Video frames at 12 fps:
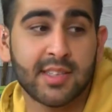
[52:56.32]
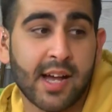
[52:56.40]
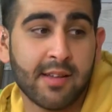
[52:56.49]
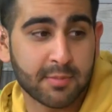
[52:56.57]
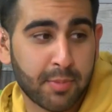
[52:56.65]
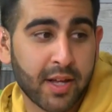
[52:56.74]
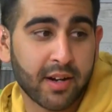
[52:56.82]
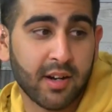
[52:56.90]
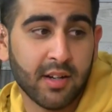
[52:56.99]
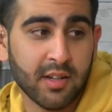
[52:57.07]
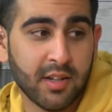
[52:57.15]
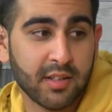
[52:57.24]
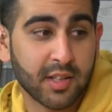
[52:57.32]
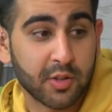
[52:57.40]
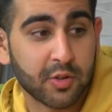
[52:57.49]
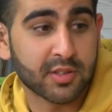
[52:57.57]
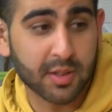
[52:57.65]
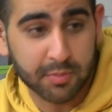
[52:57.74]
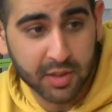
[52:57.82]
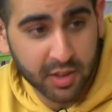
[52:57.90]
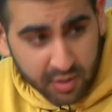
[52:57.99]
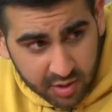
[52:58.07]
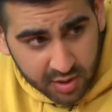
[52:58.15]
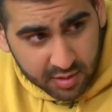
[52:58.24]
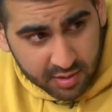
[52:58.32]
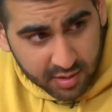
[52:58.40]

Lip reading: times better than doing something good